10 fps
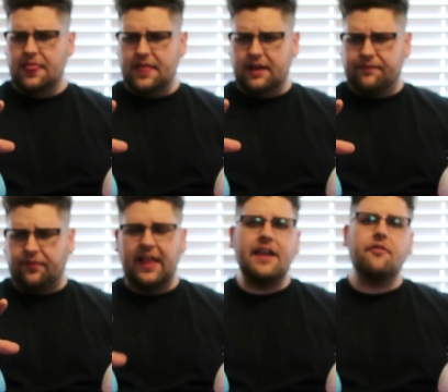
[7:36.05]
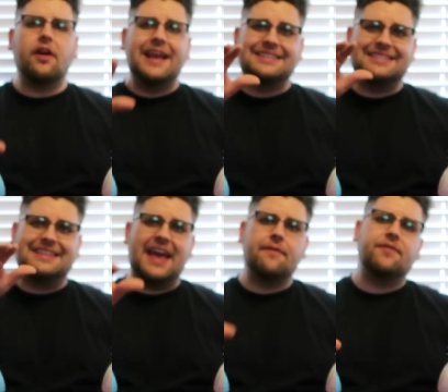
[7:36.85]
The flavor is
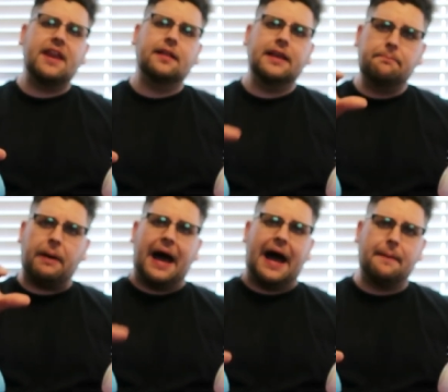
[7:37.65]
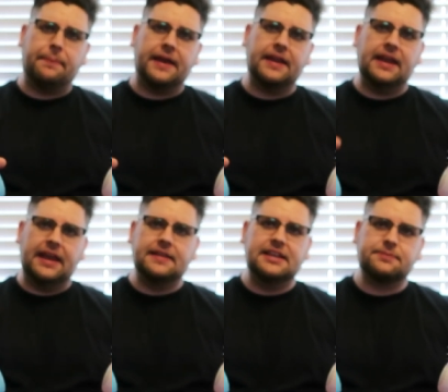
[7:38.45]
definitely popping
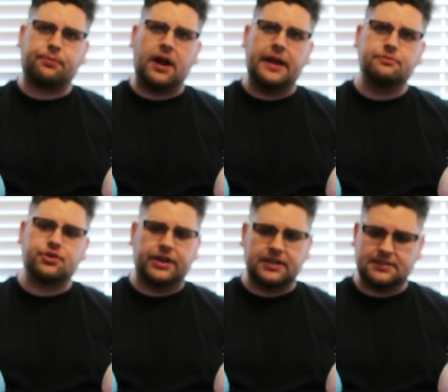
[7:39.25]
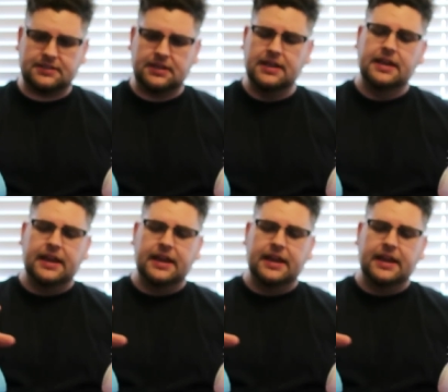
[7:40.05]
in these prime drinks.